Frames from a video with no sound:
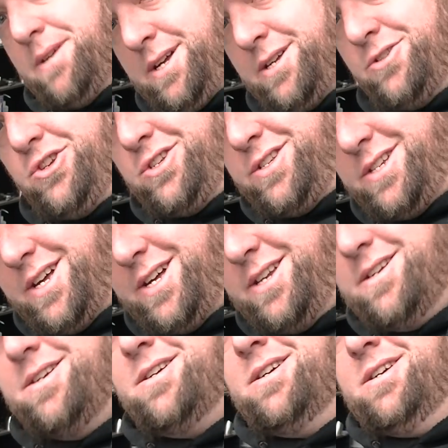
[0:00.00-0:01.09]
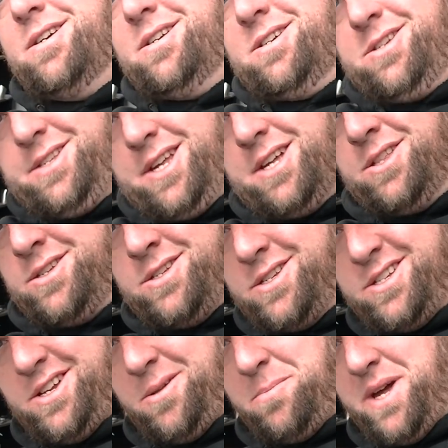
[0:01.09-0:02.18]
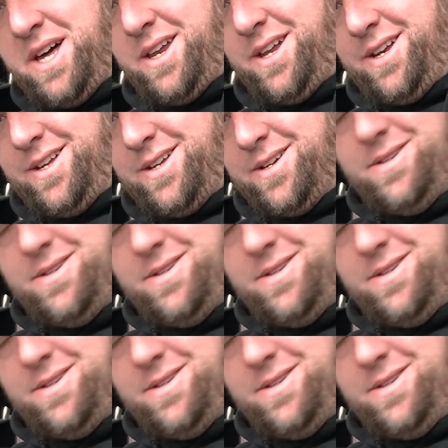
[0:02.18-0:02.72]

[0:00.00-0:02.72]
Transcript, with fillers: like I just said. Stainless isn't a bad idea.